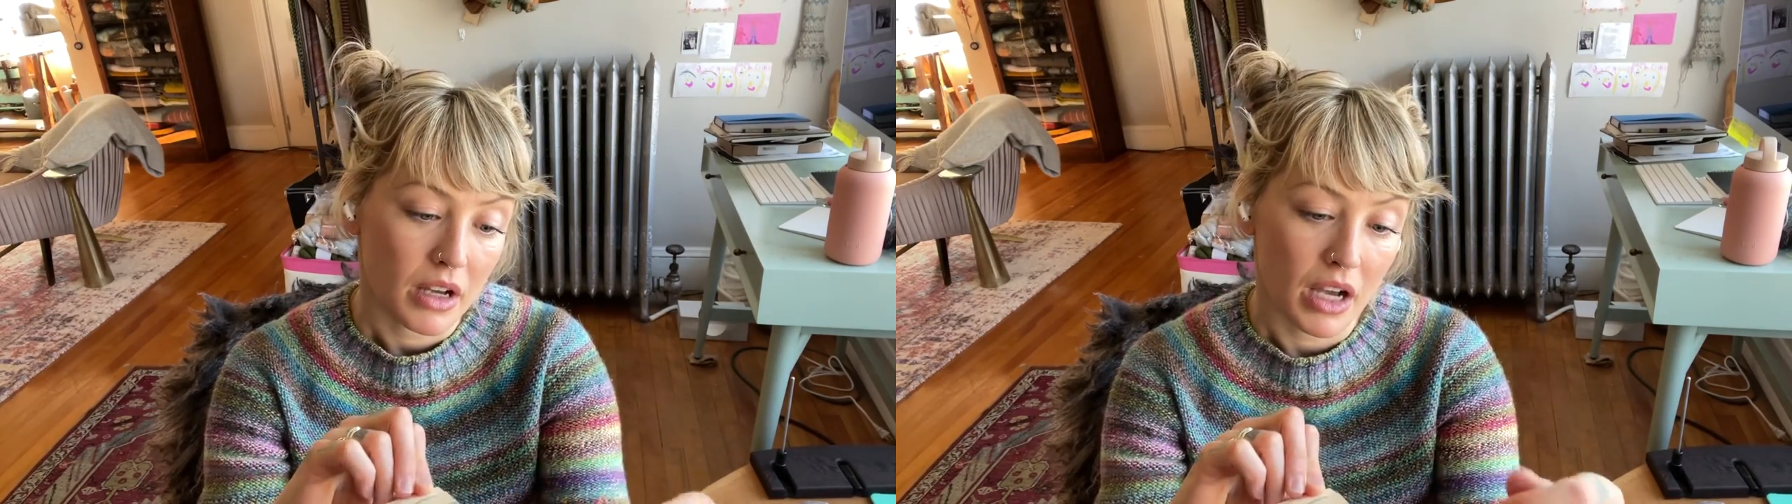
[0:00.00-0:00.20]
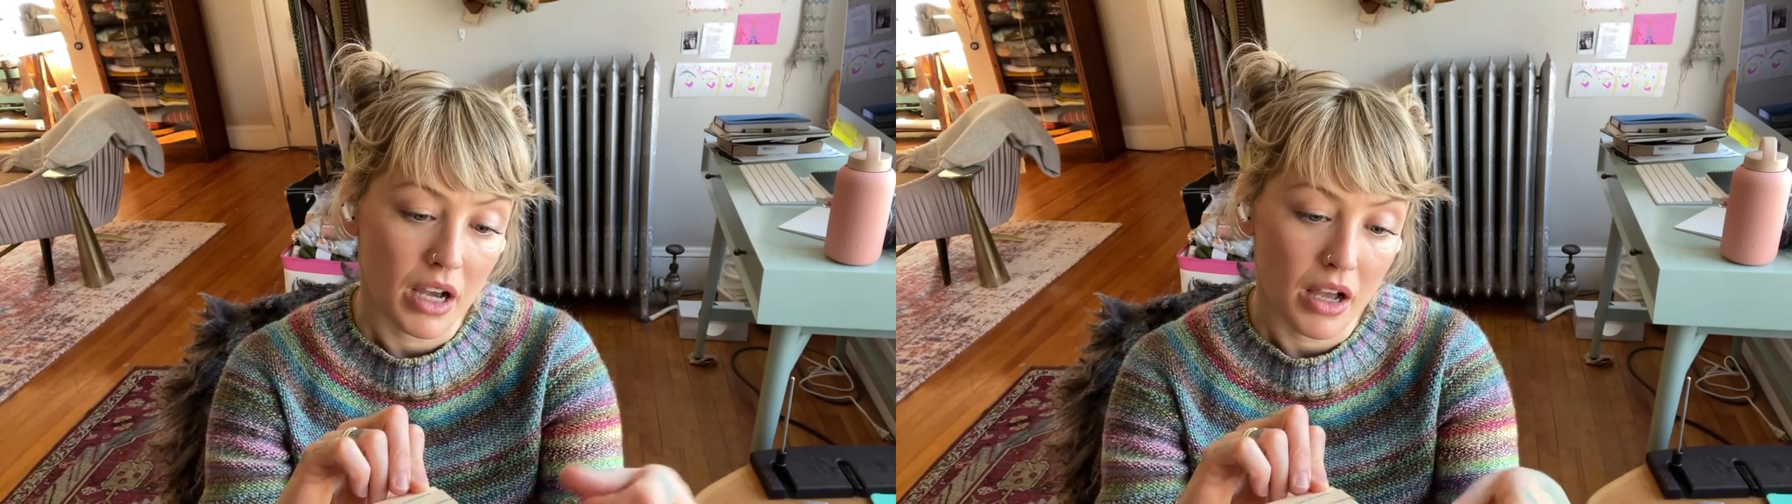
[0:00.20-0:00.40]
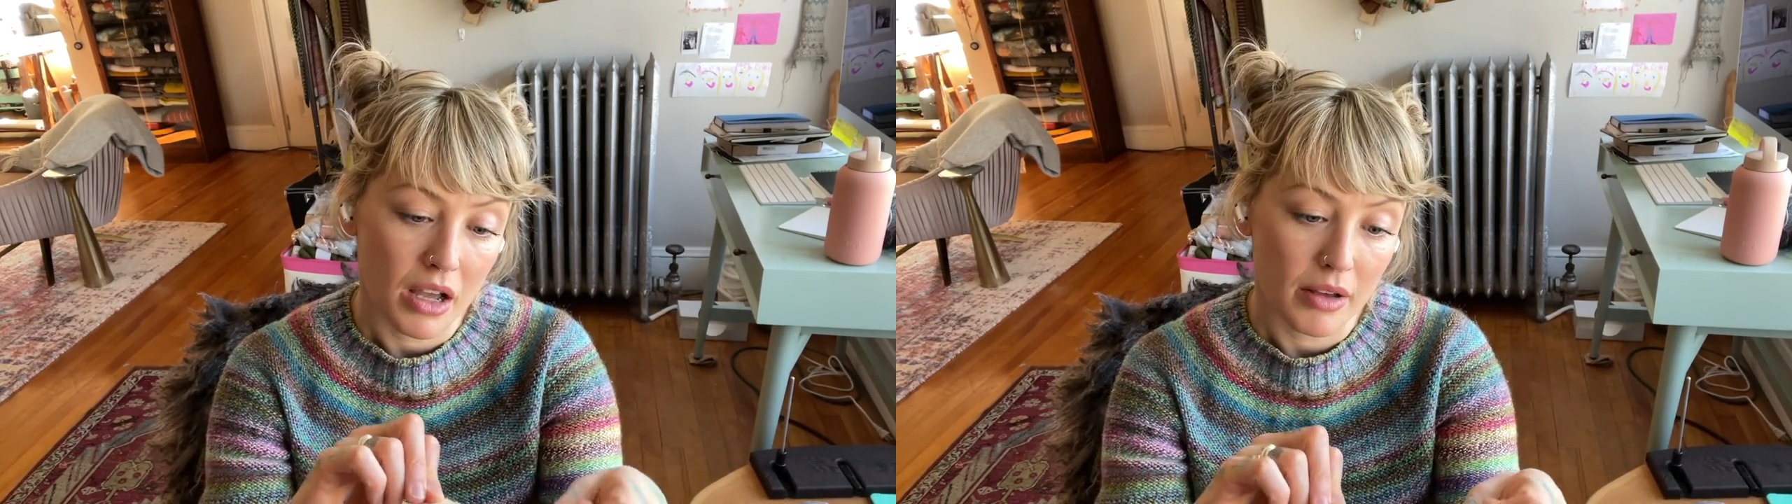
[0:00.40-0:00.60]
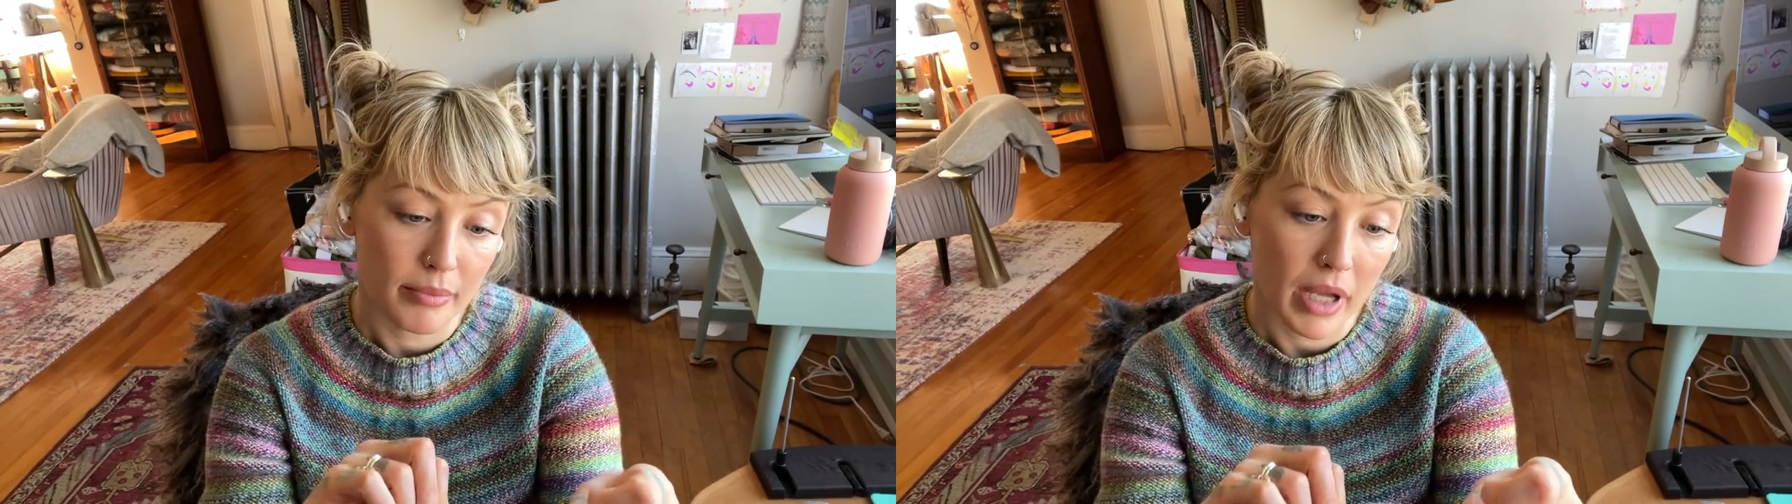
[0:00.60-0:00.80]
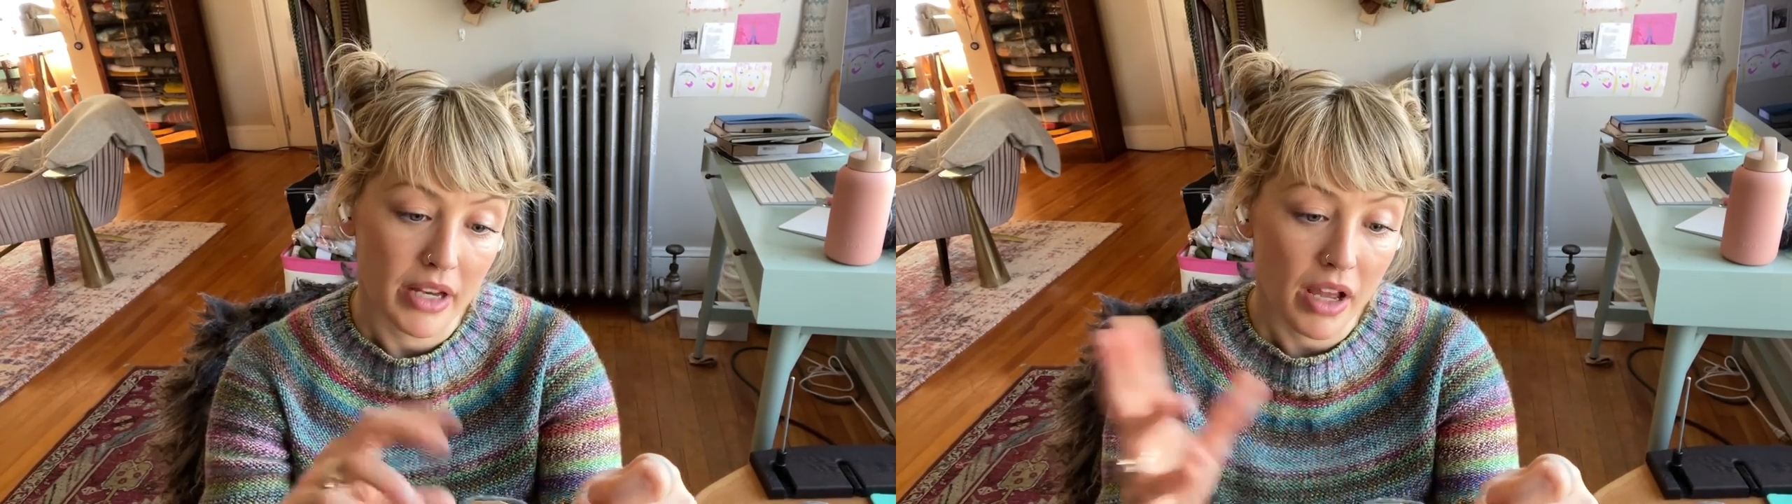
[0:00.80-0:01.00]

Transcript: Um, and